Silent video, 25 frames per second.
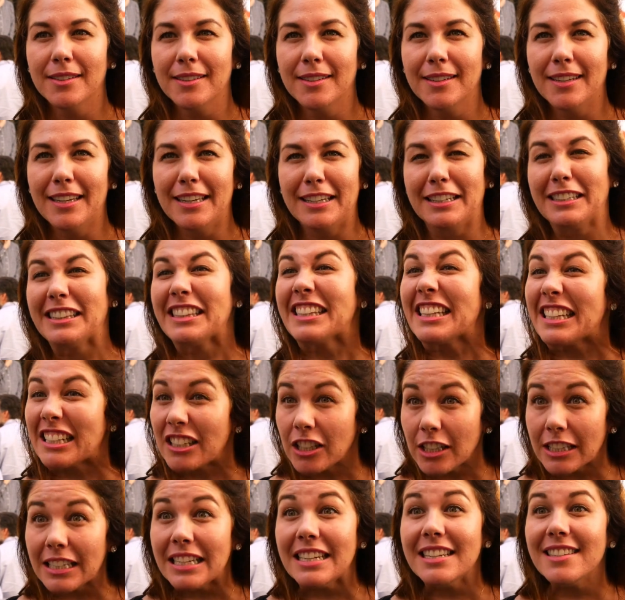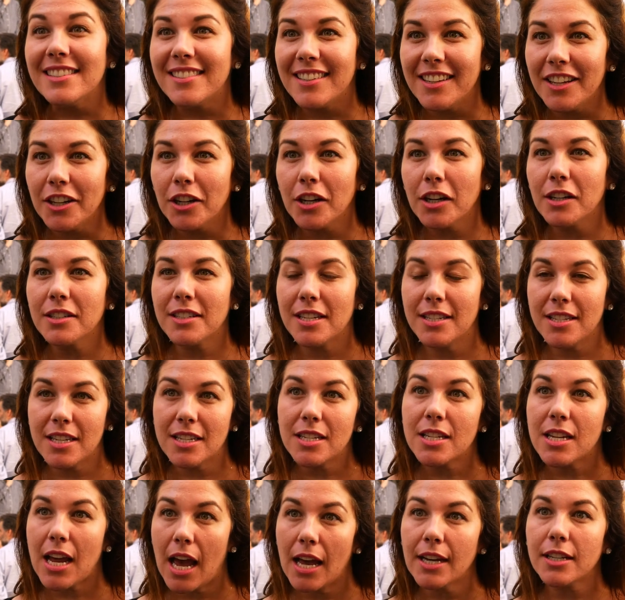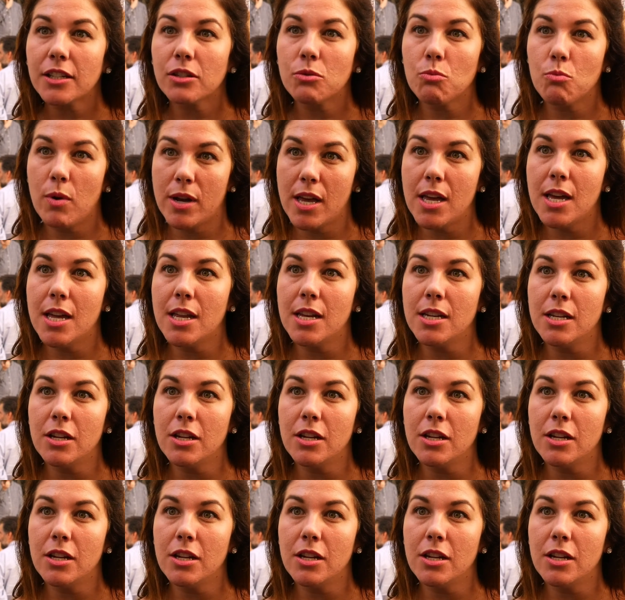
it a little easier to detect when